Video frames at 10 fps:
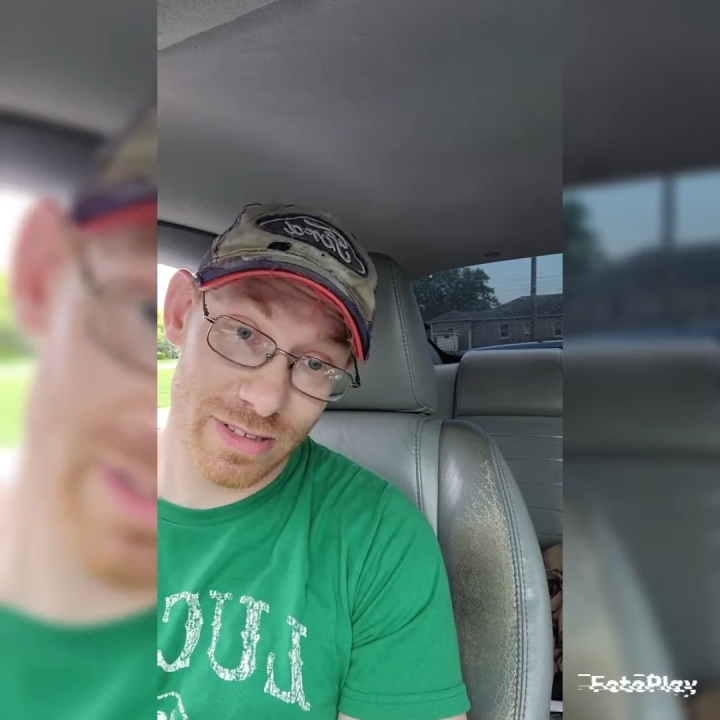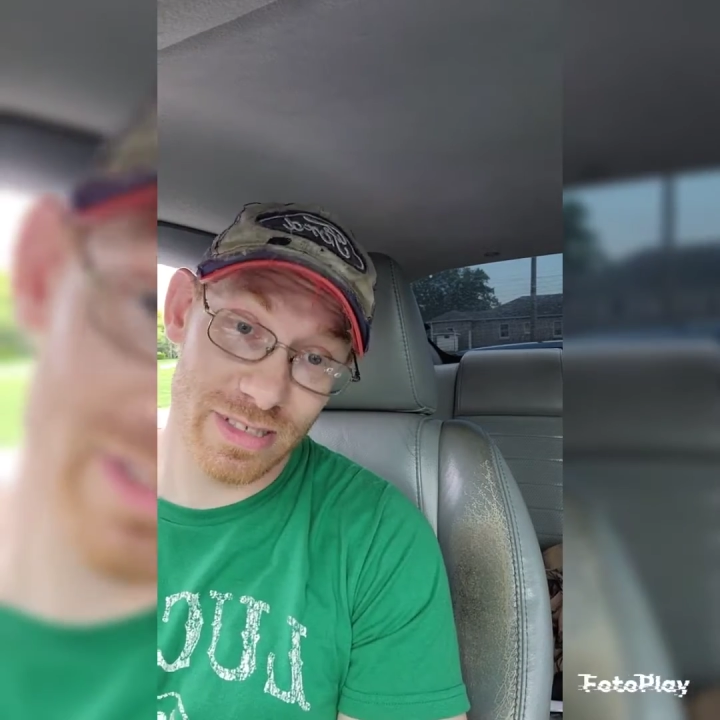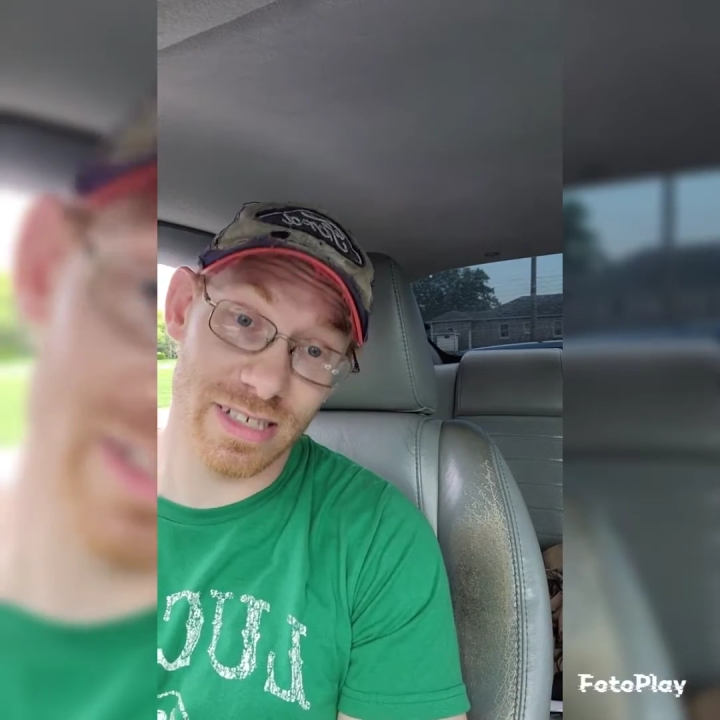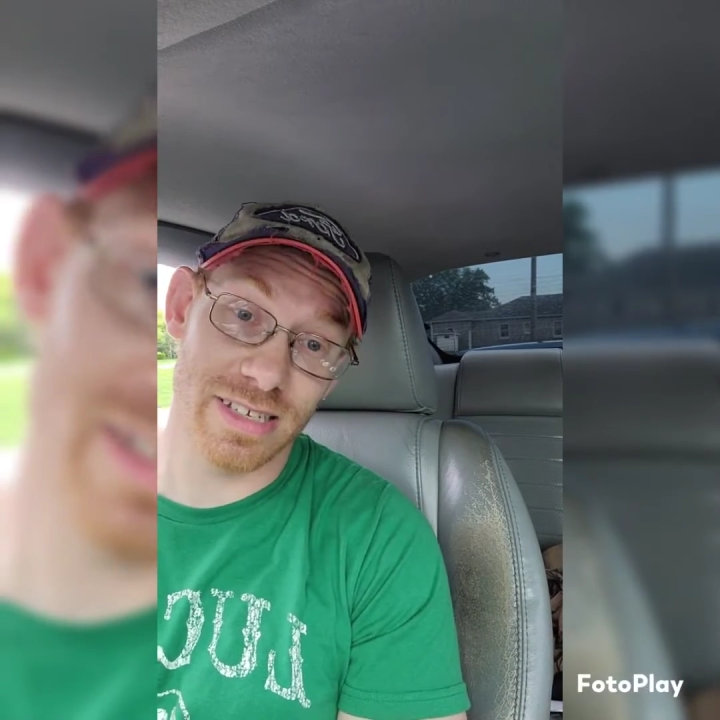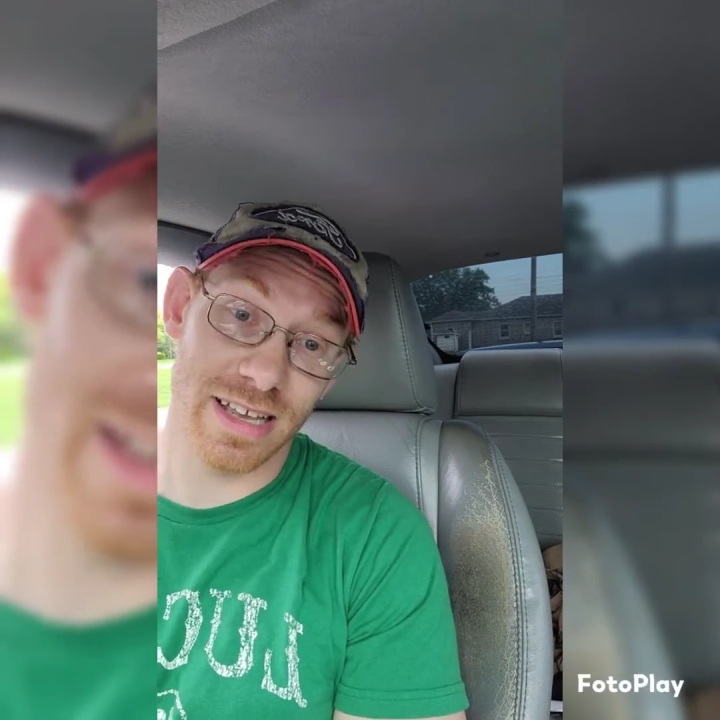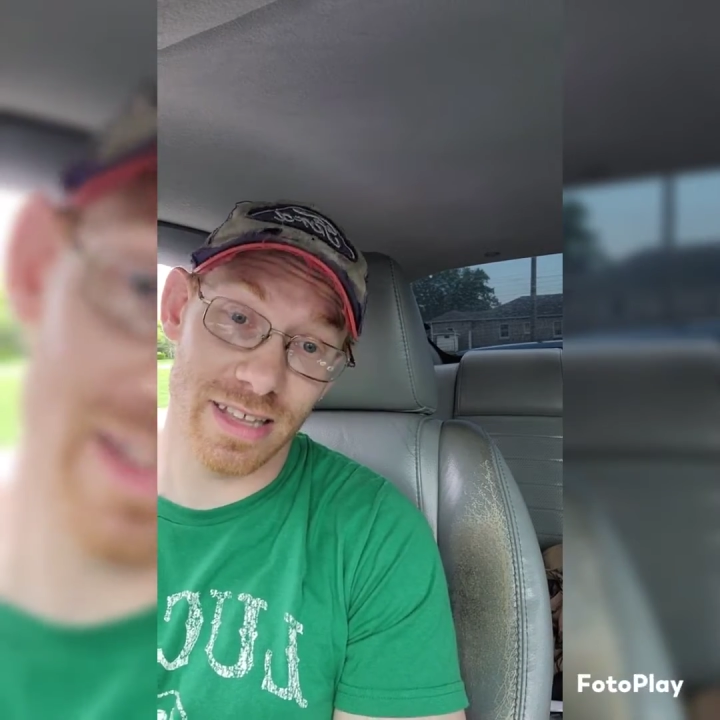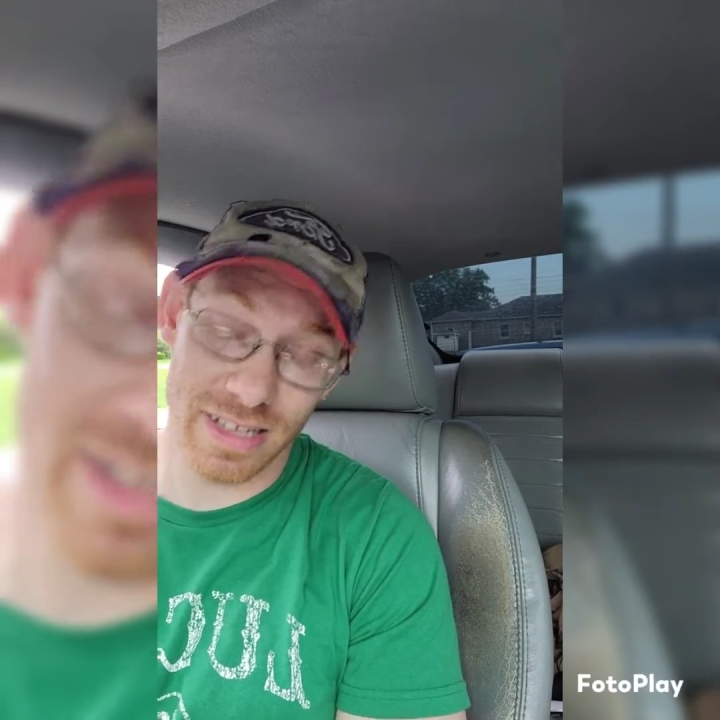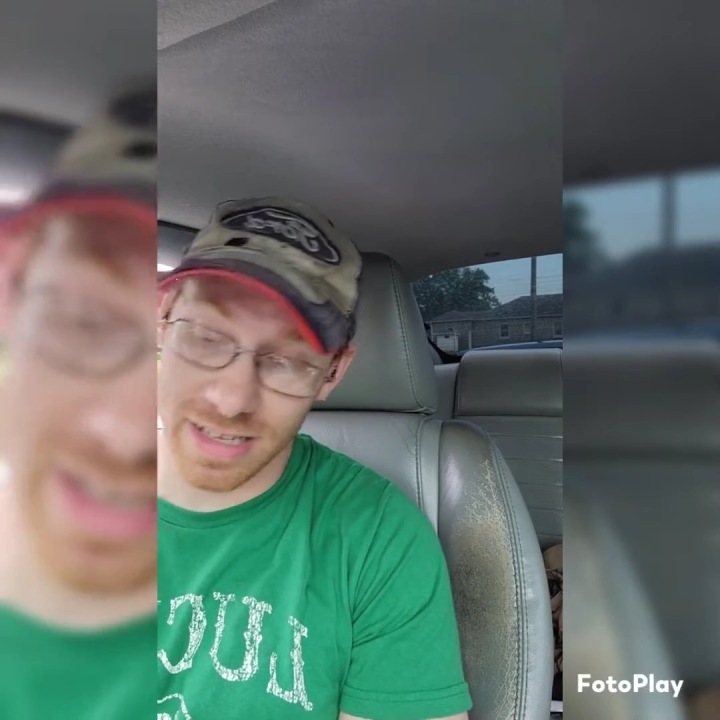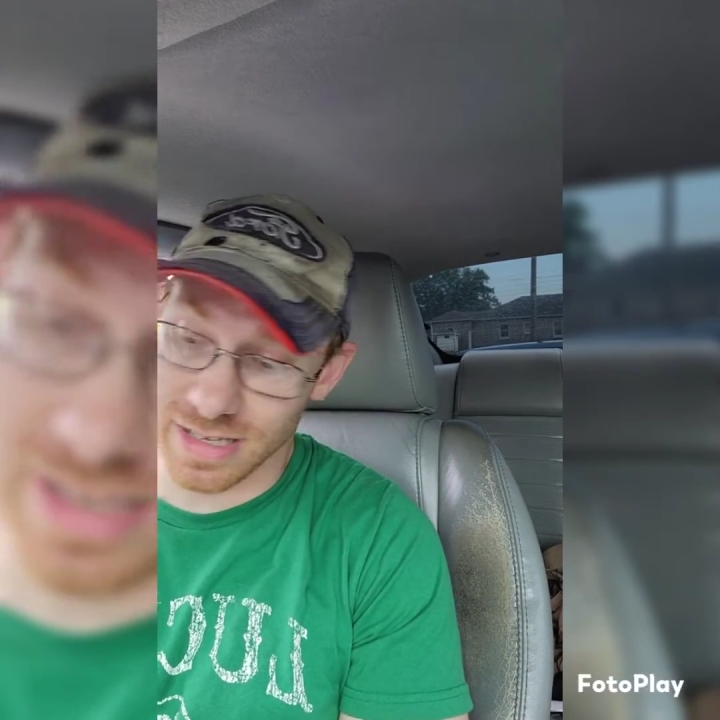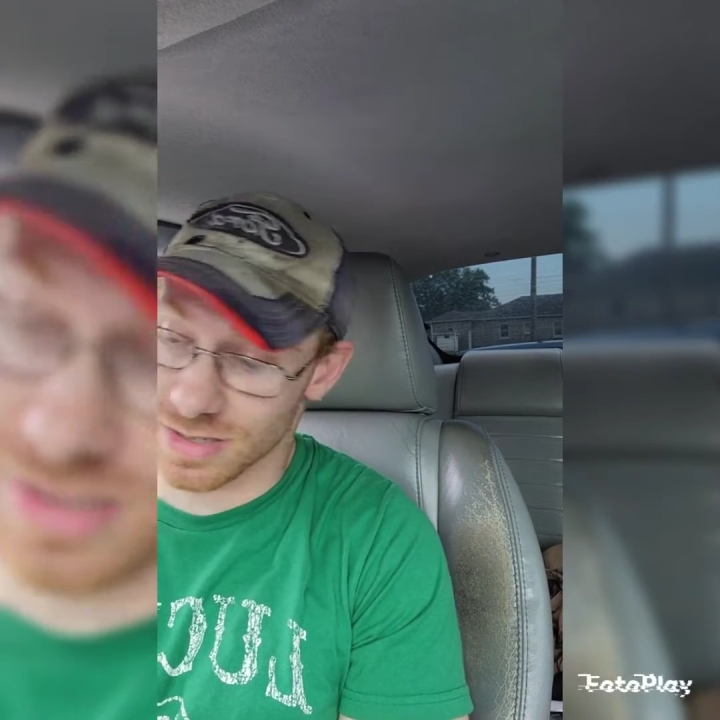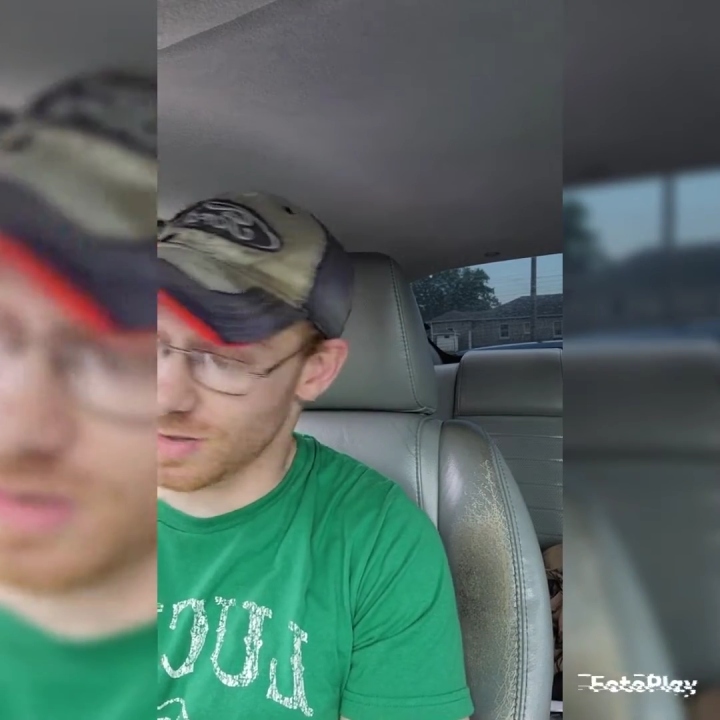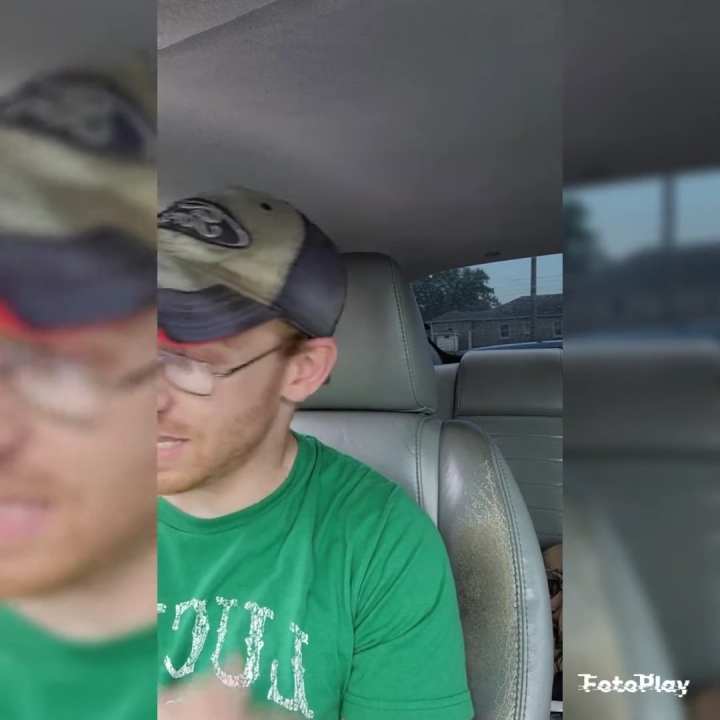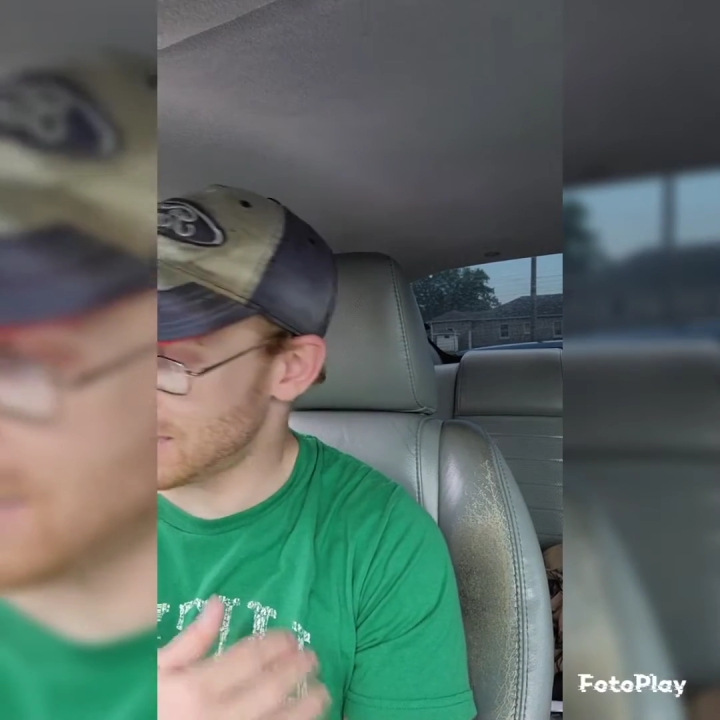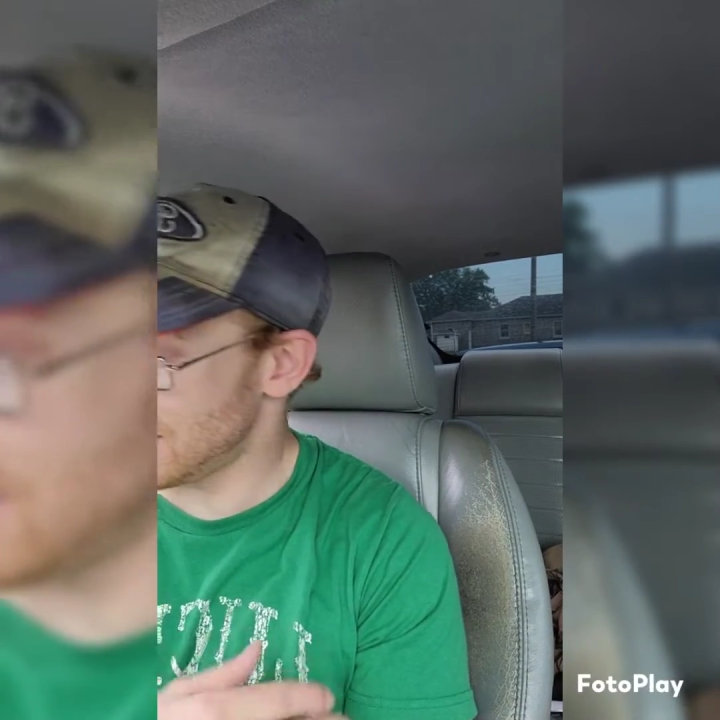to say the least. So that's